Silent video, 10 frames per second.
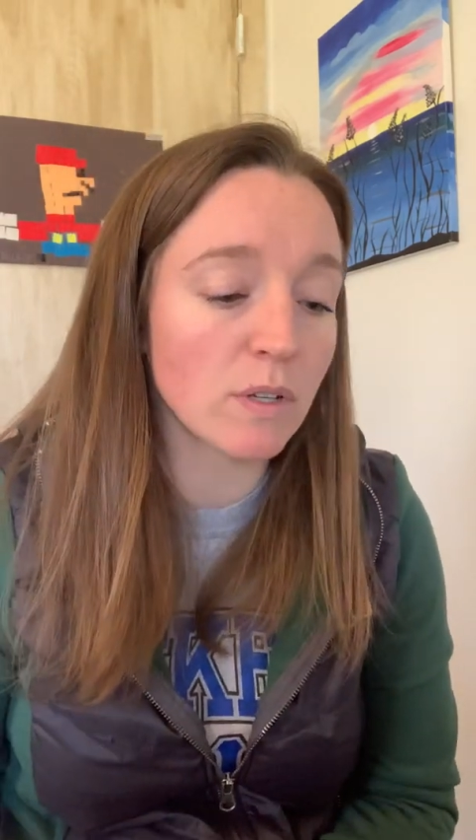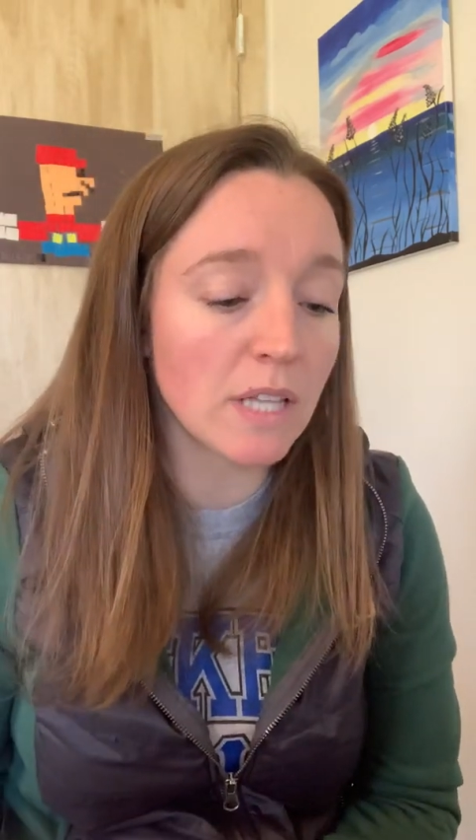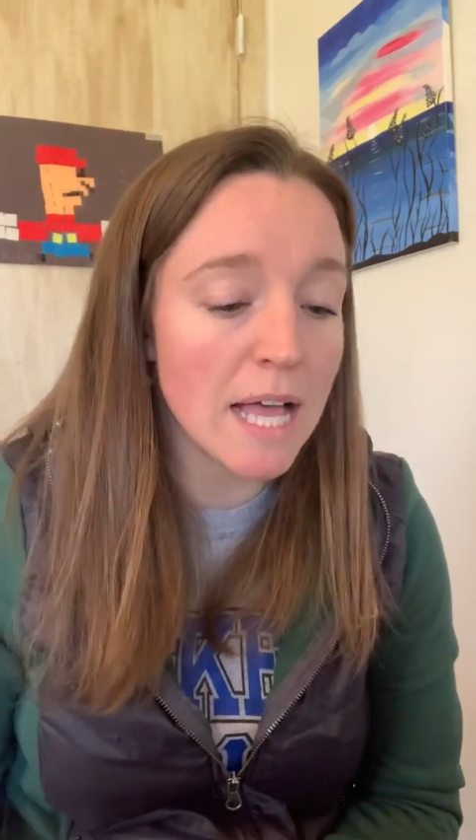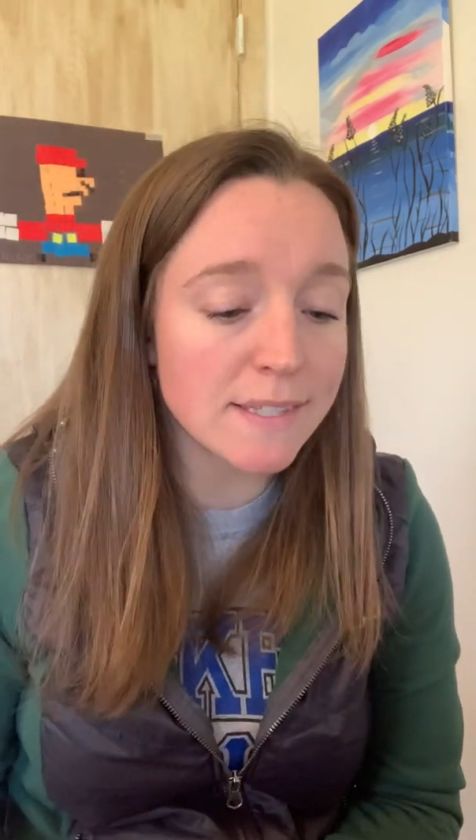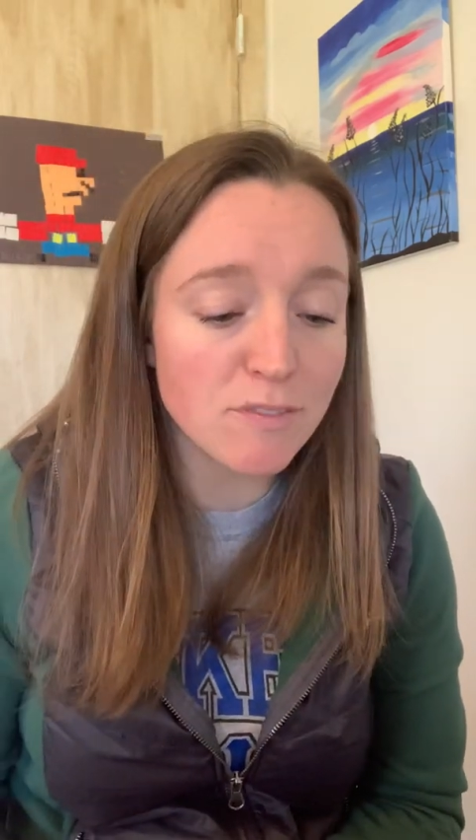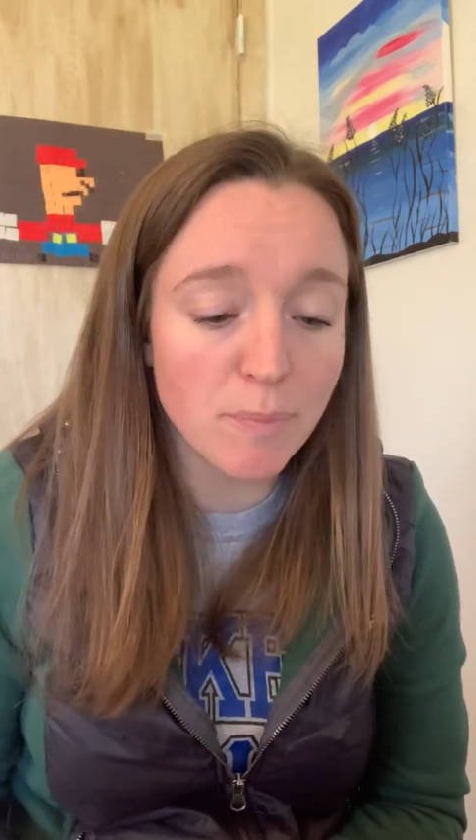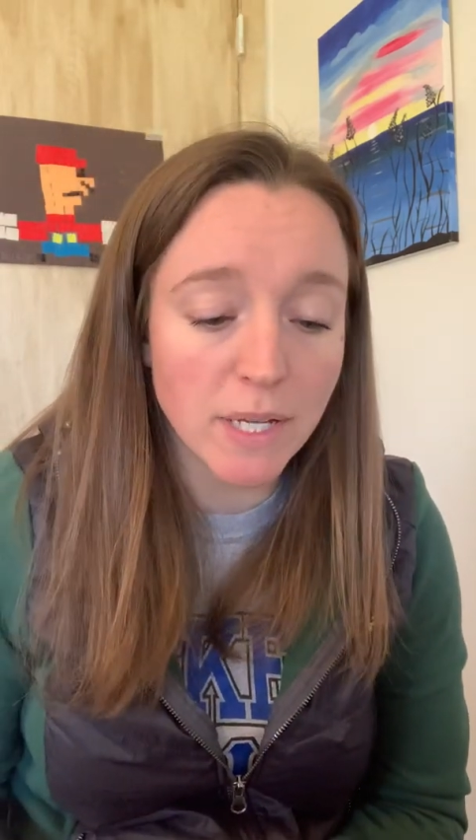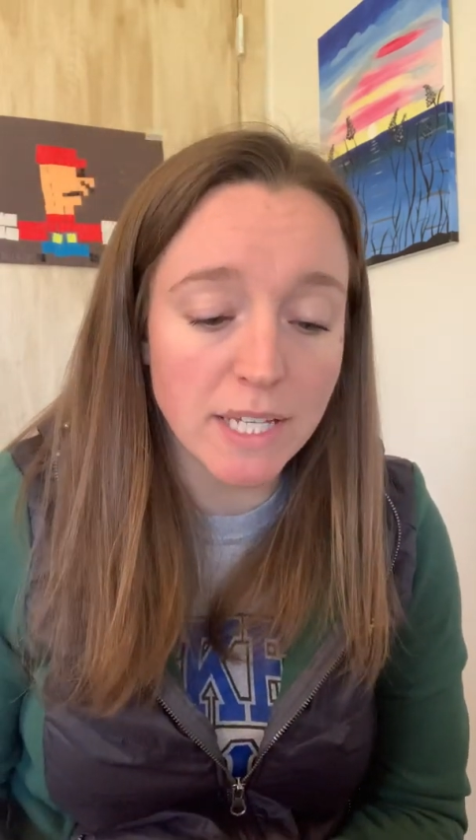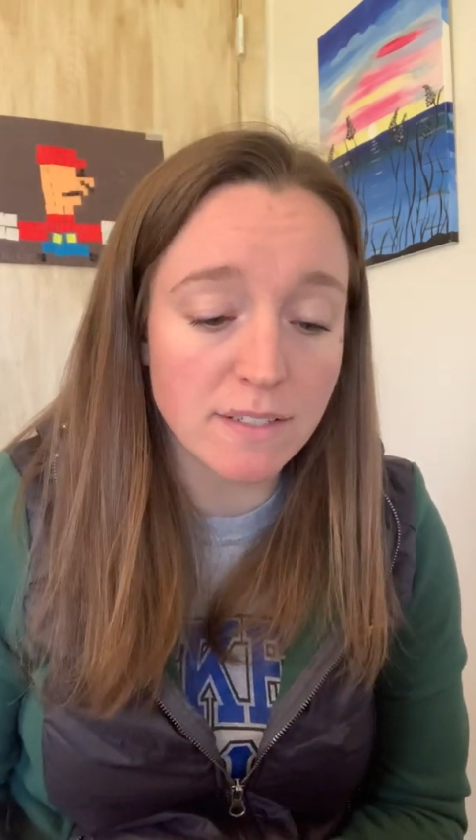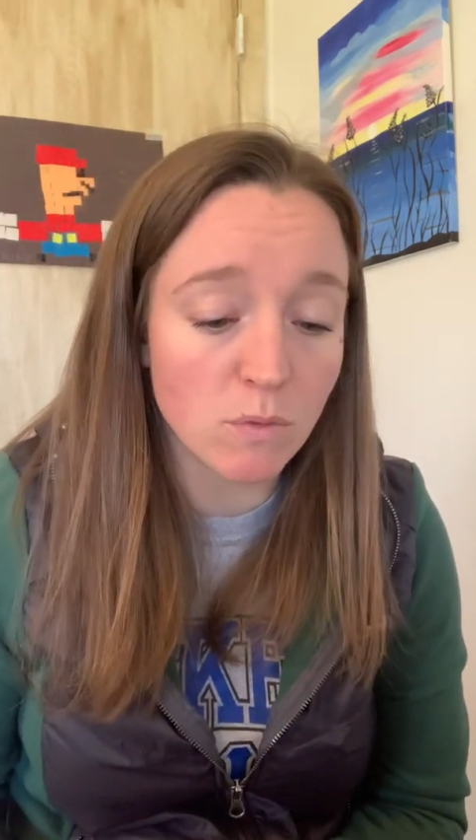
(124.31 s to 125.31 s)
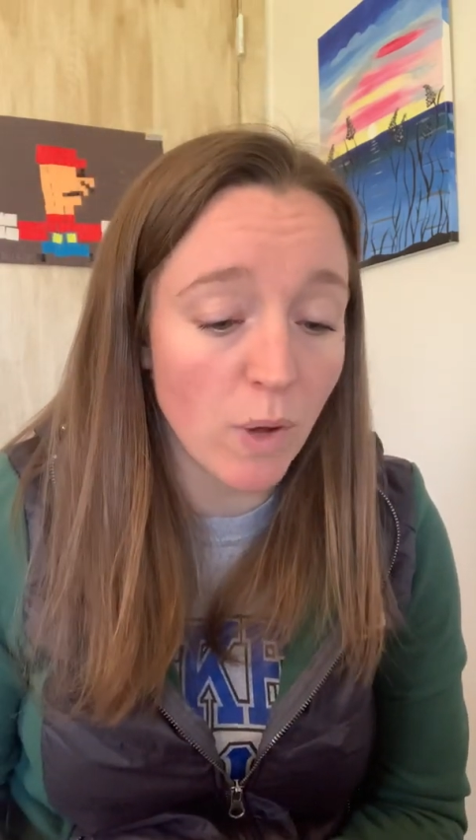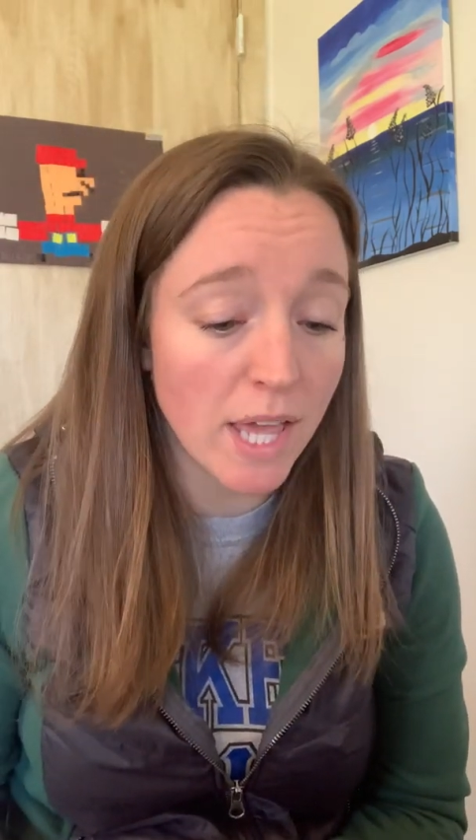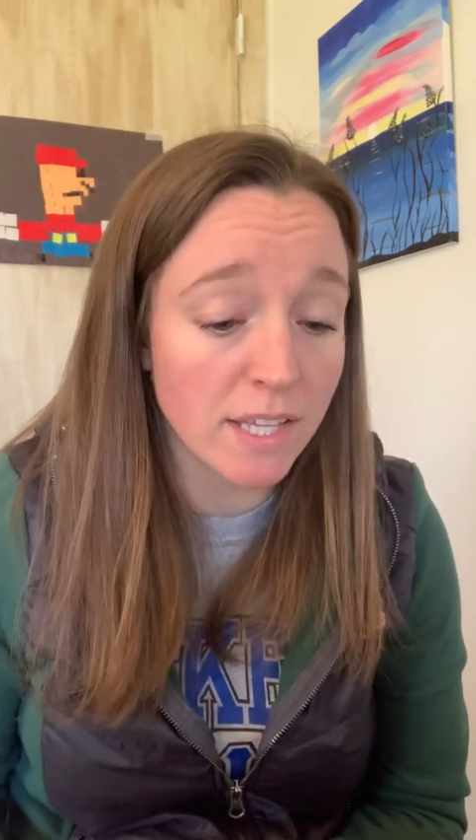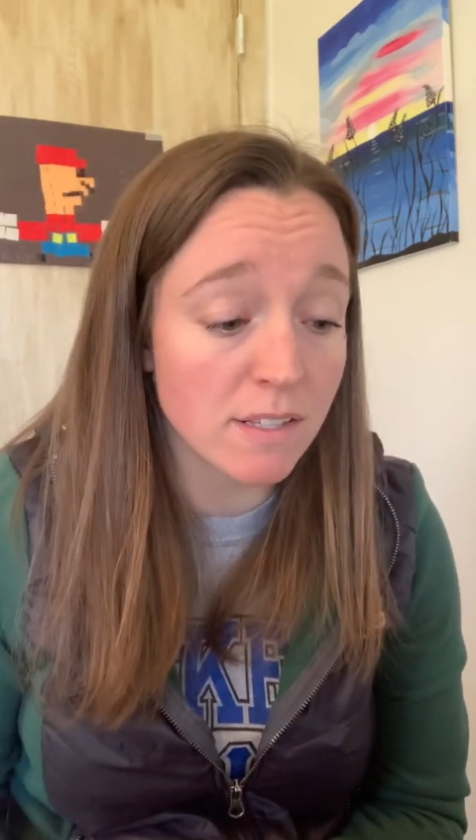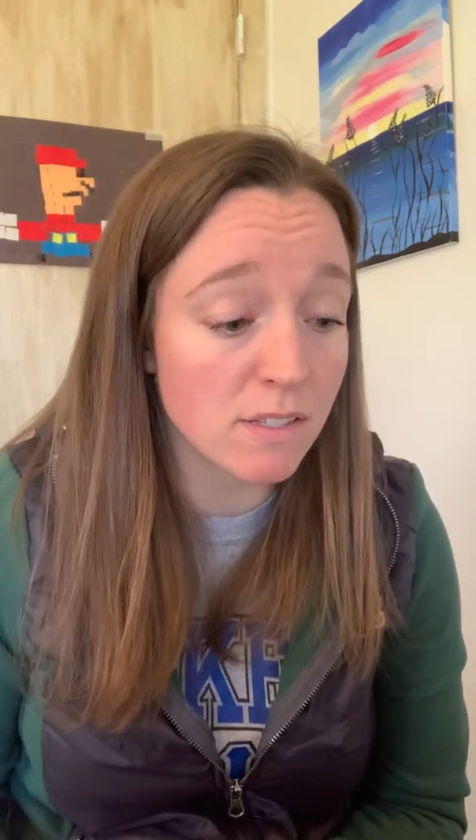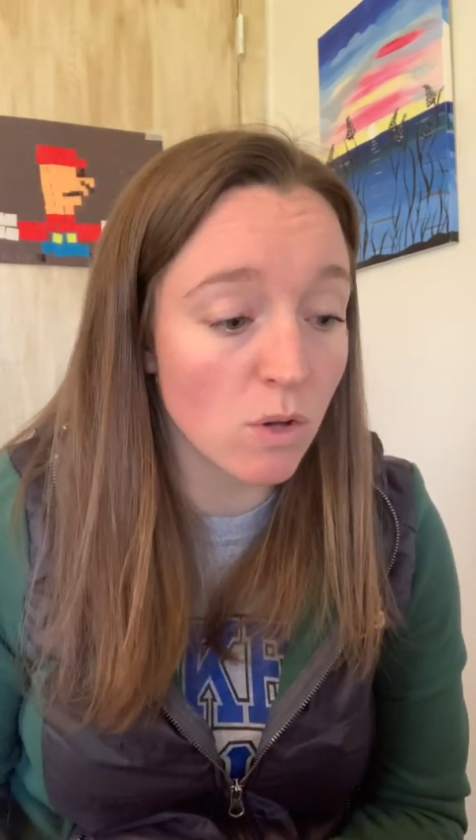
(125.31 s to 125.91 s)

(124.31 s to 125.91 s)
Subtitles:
lots of buggies and wagons,